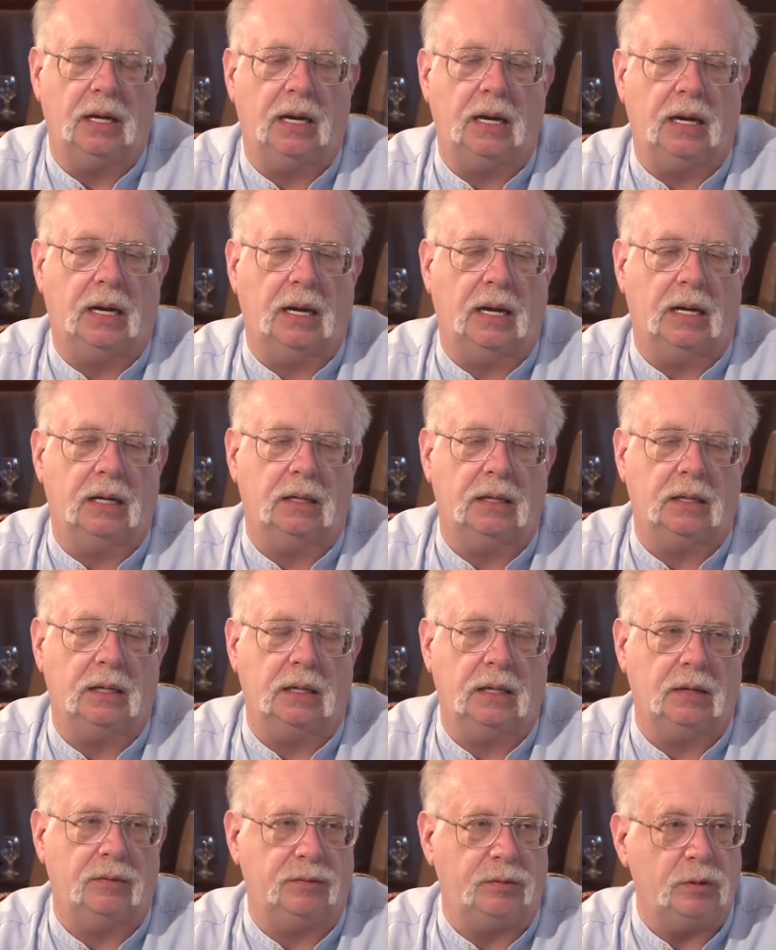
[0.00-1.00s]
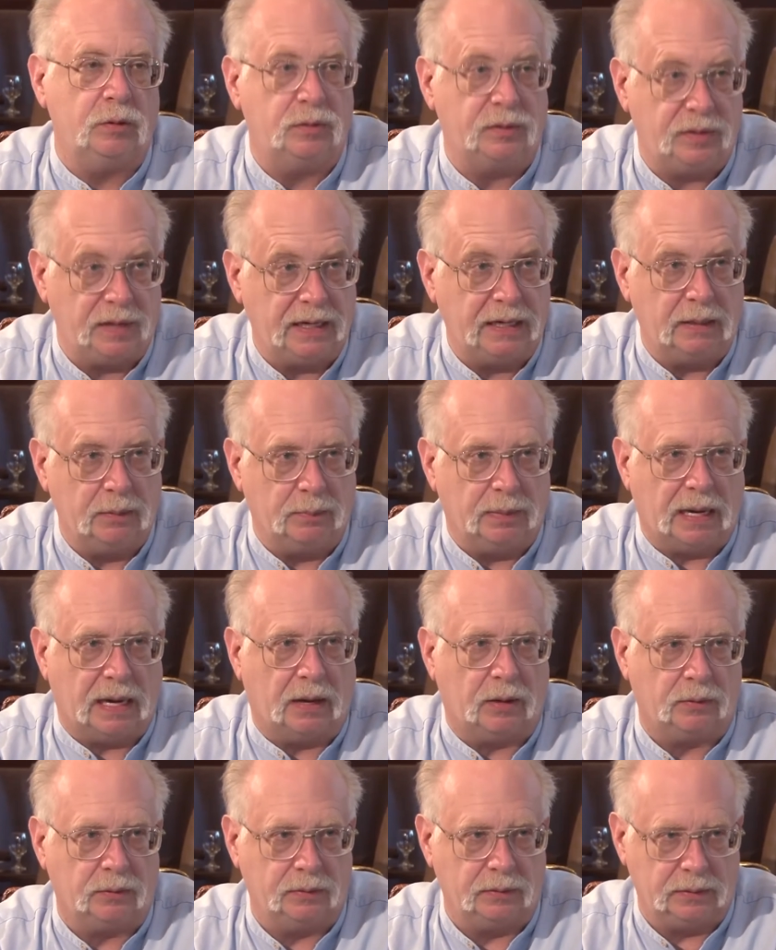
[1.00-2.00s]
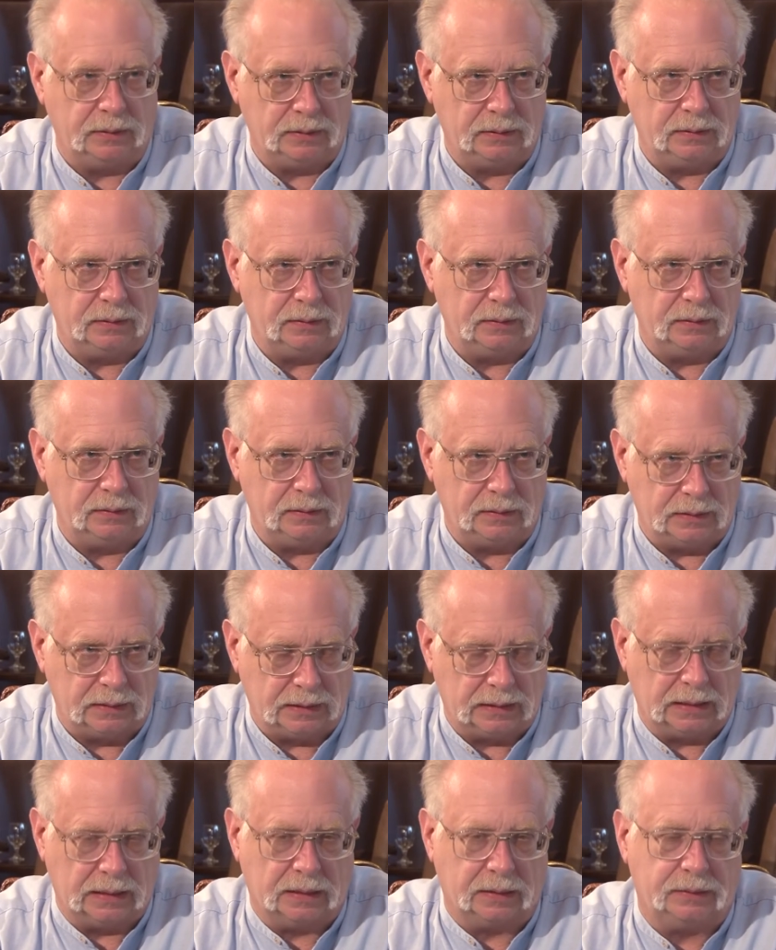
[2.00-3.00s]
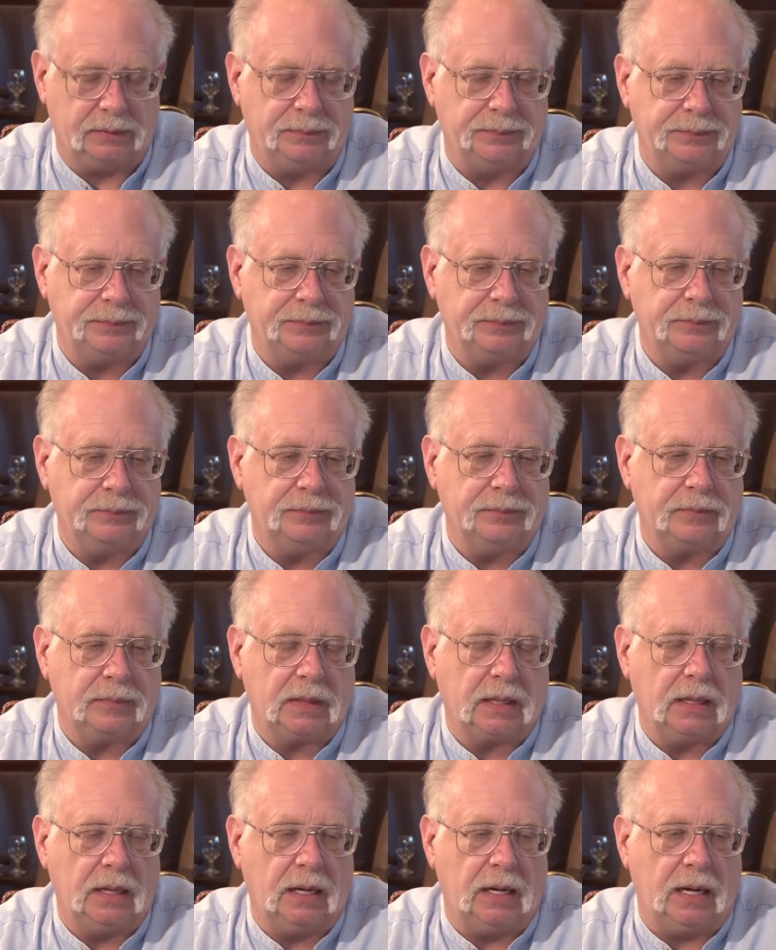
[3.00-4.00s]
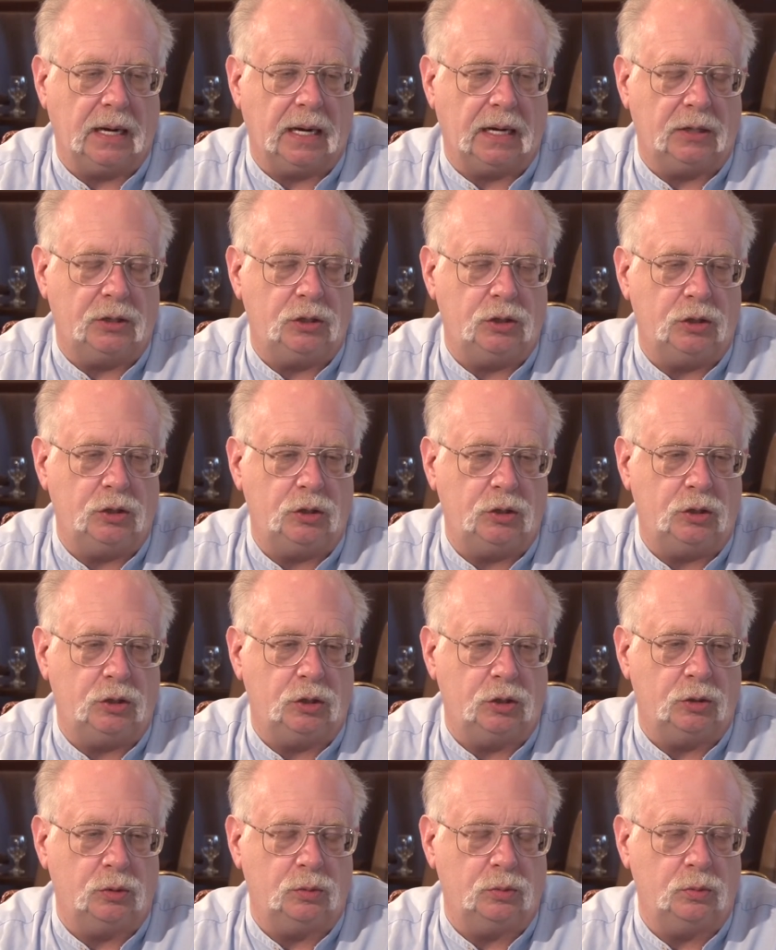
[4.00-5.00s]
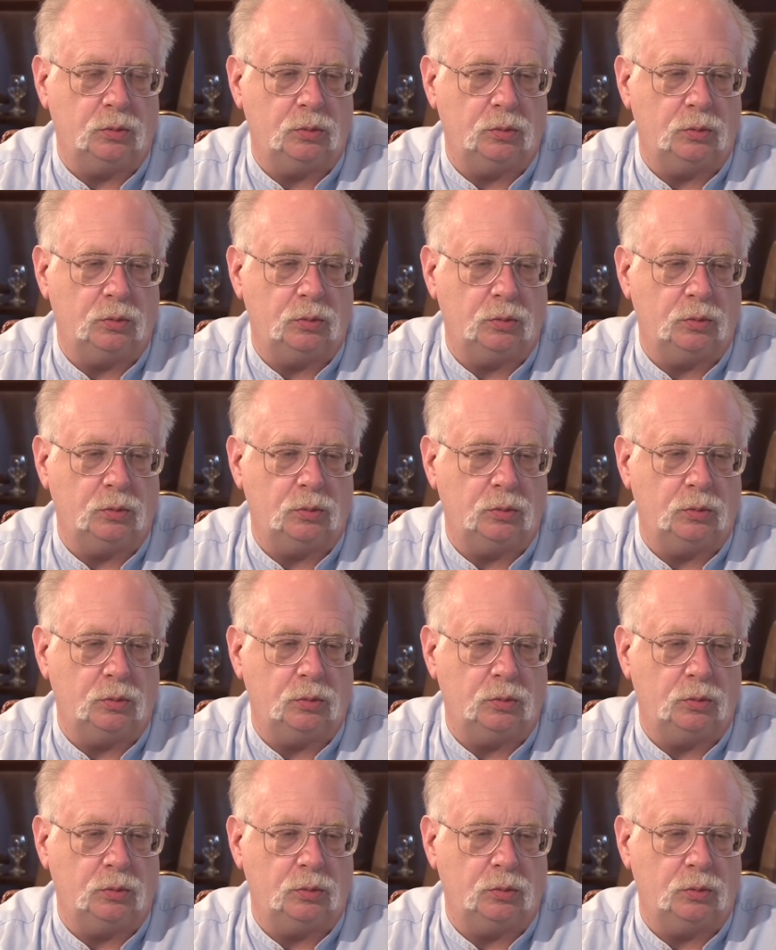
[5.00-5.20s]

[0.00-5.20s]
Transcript: And if you think about it and you